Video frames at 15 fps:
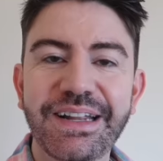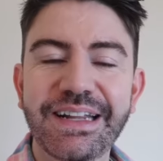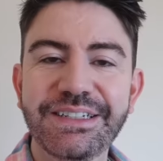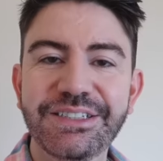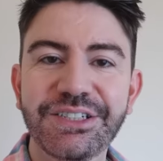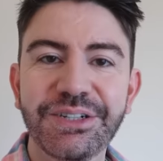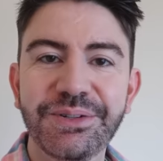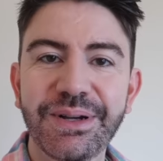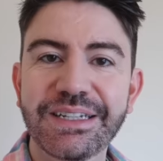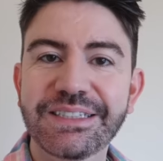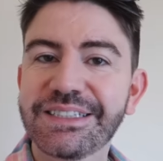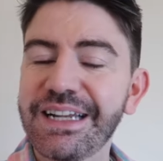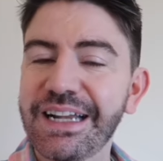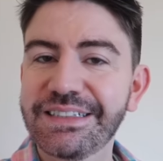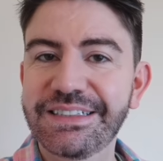it into a
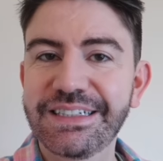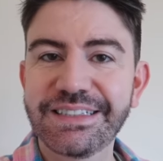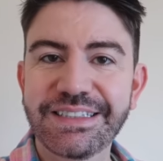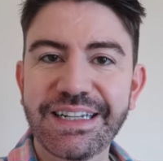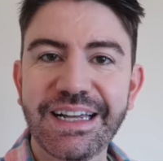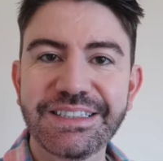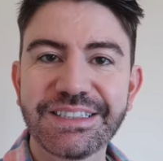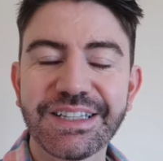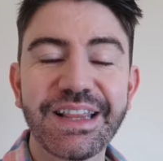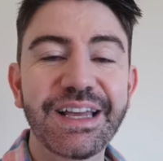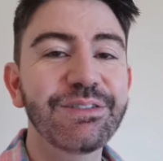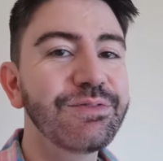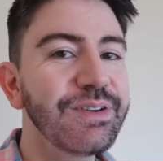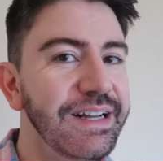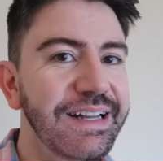standing desk.
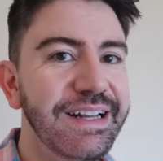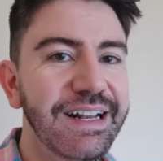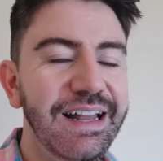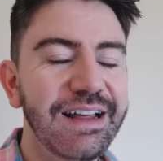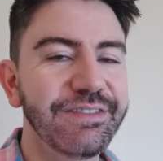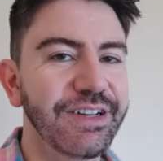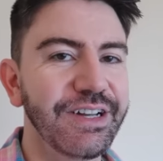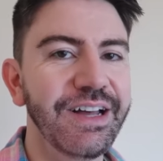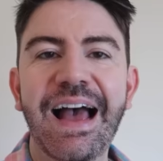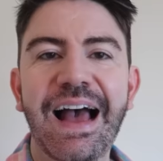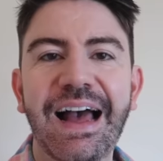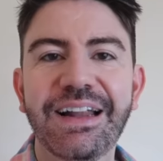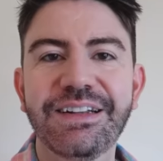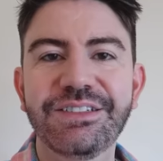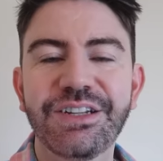They're really clever
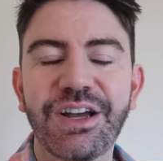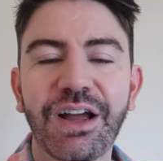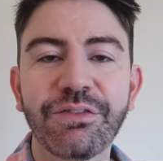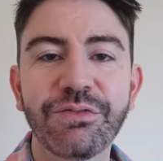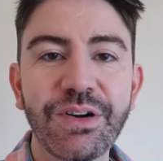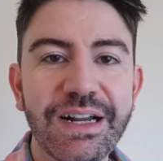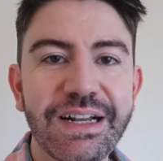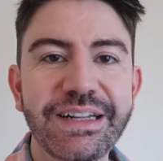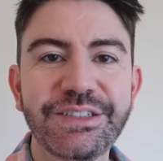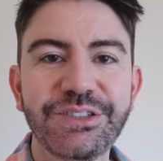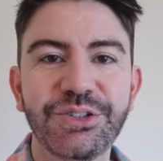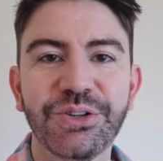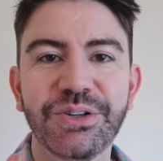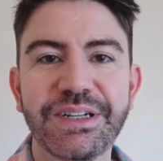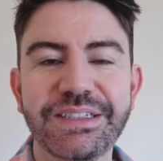and I've really
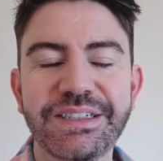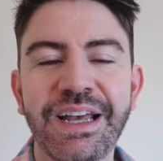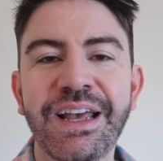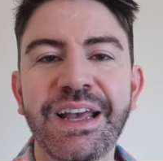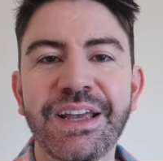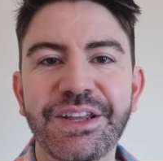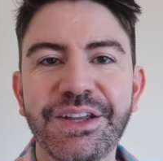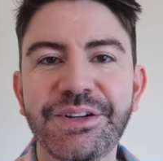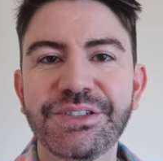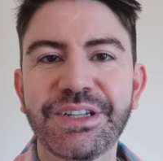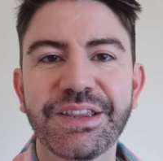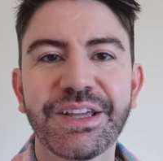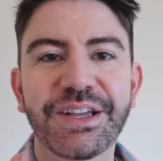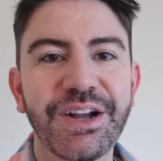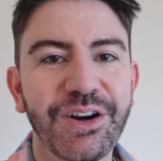enjoyed
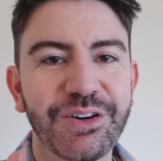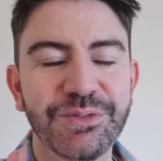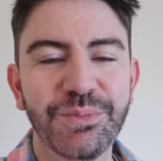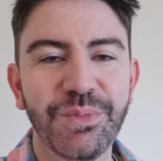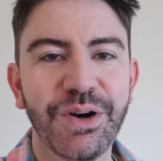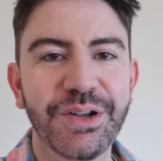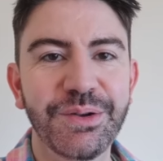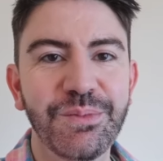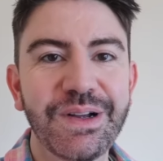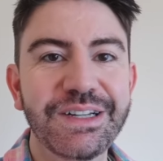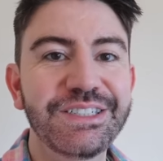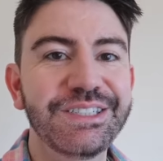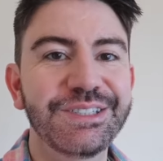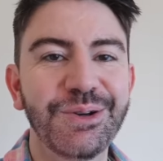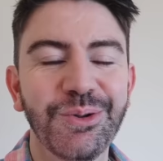using the current one,
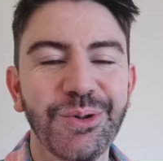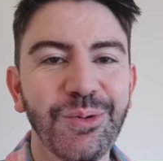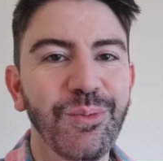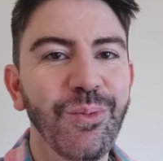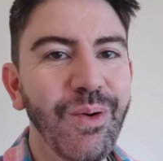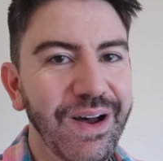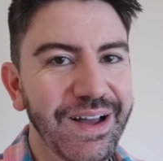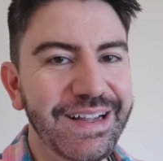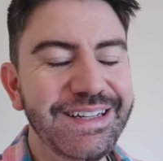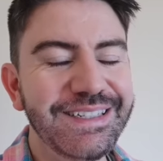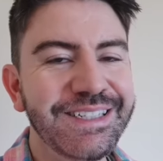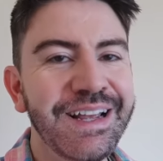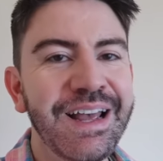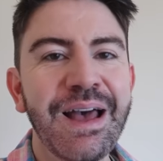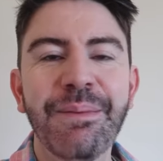which is all
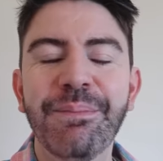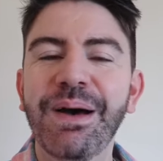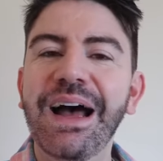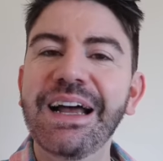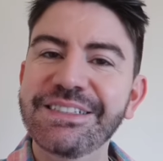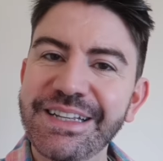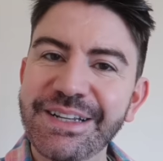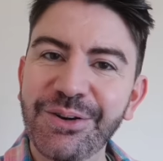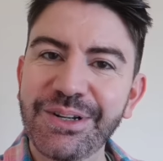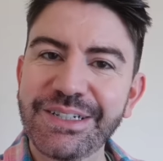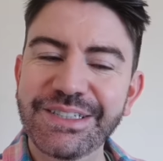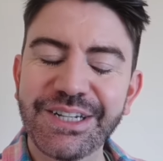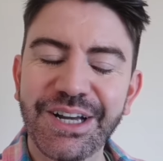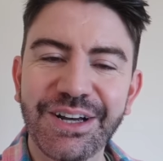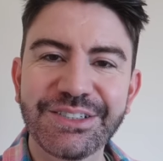white. But as they got
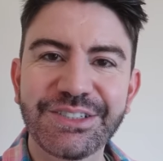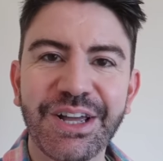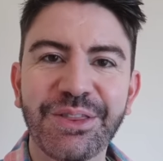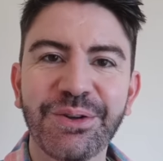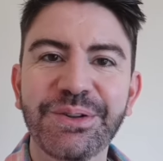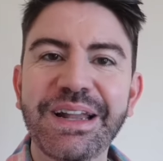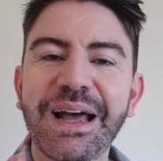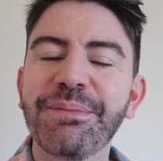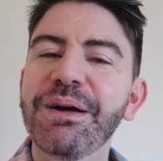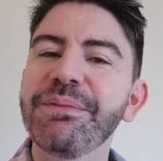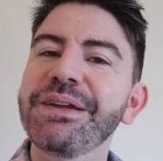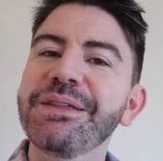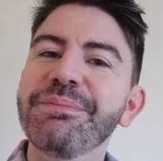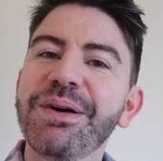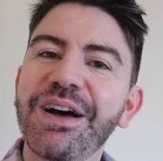in touch, I thought now might
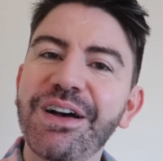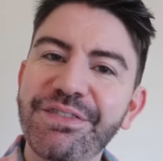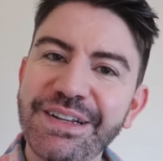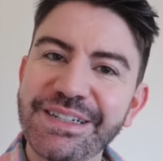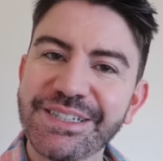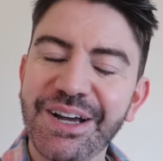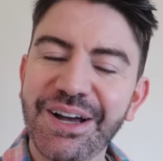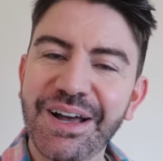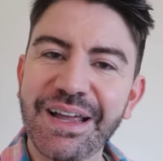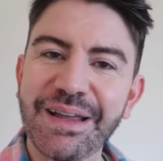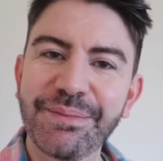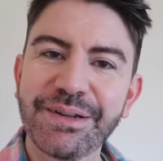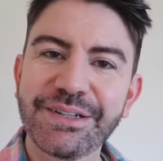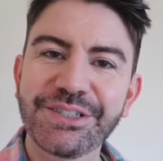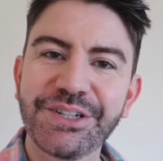be the perfect
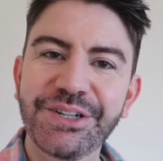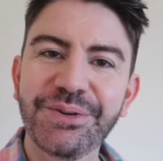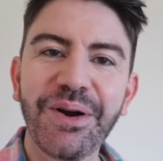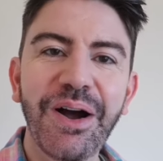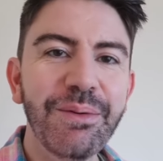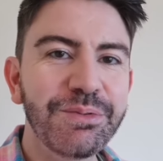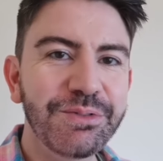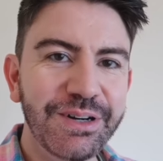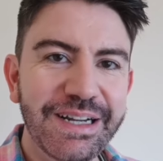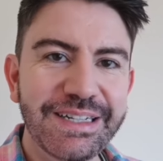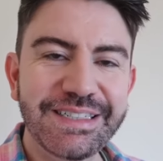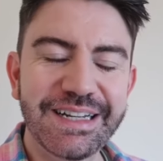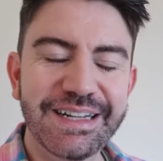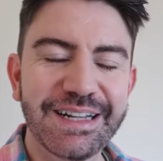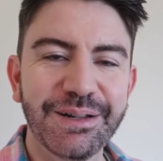time to
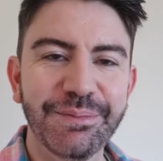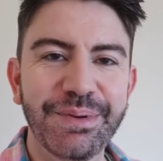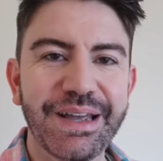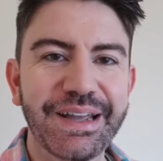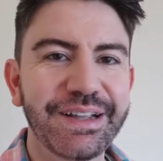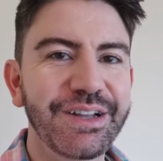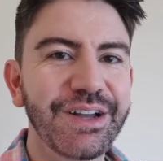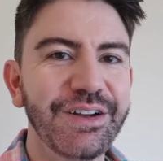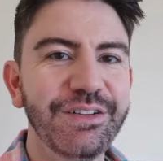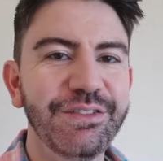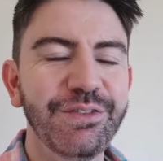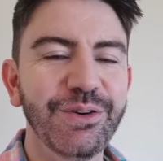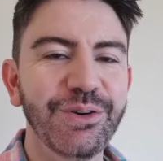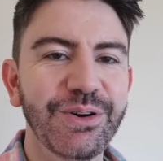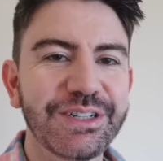upgrade it a little bit and go
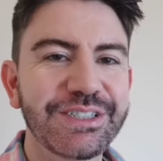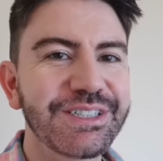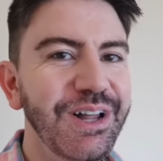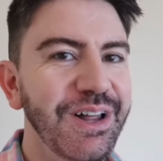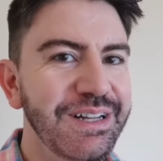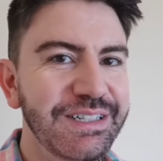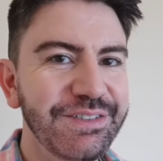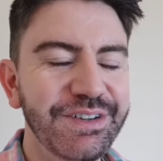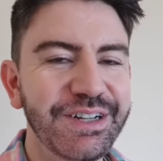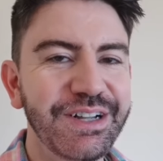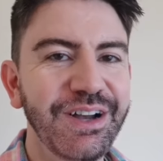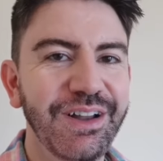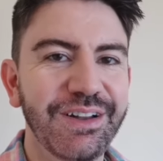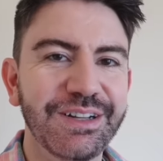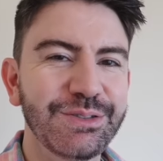for a slightly different
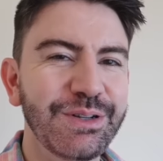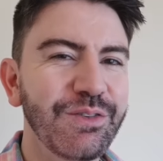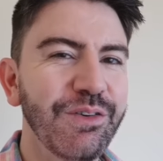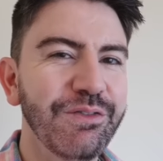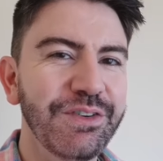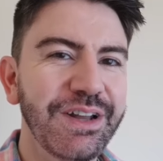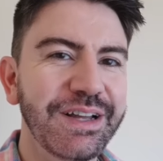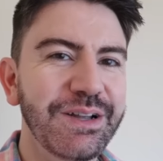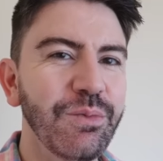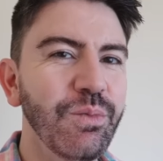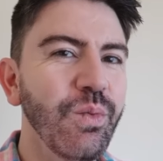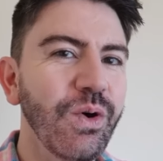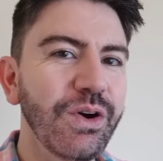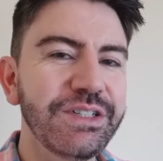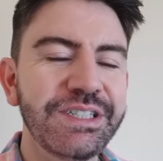color. So I've gone for like a
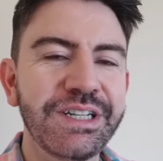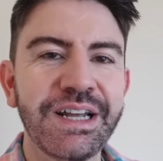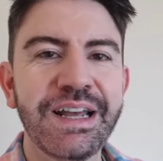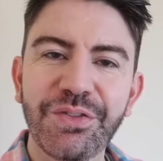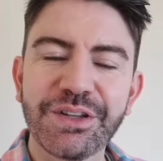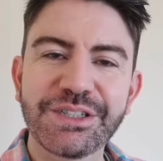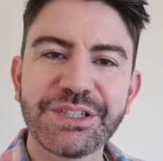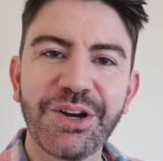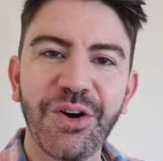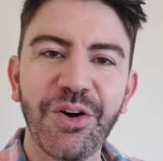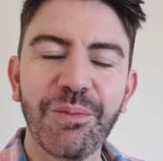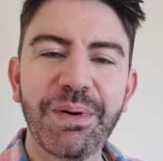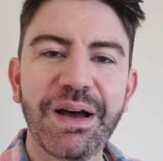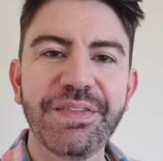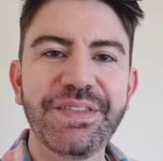wood on the
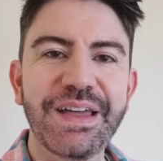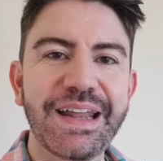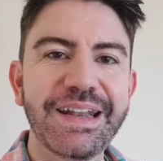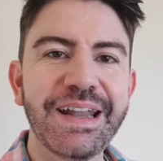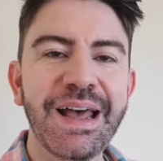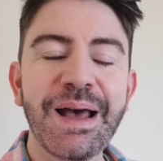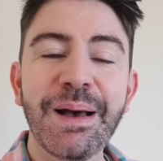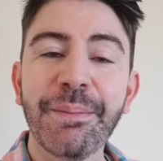top and then